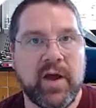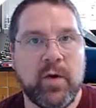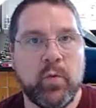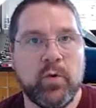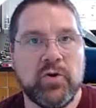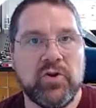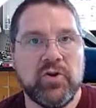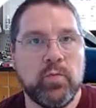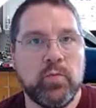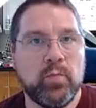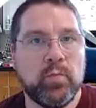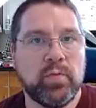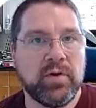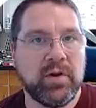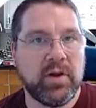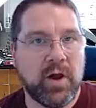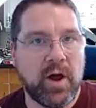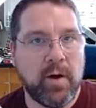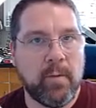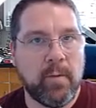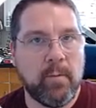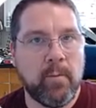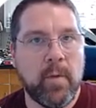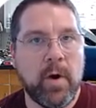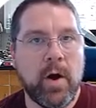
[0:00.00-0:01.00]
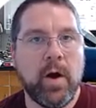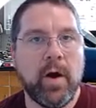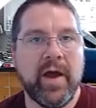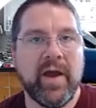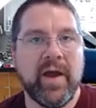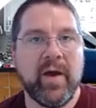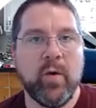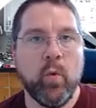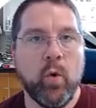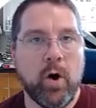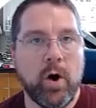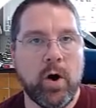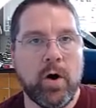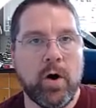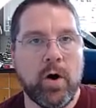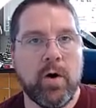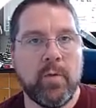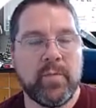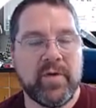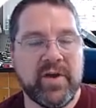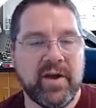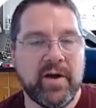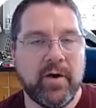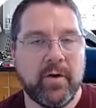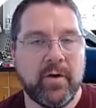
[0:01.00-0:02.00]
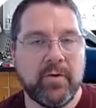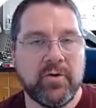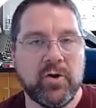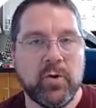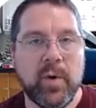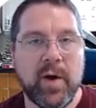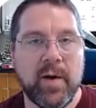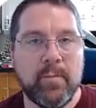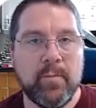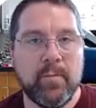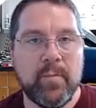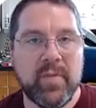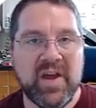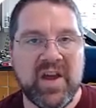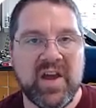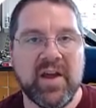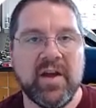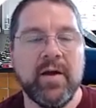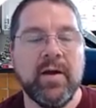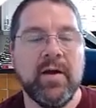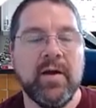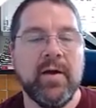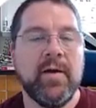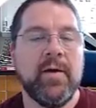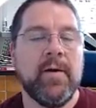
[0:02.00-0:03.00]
when you plumb a wall, P-L-U-M-B,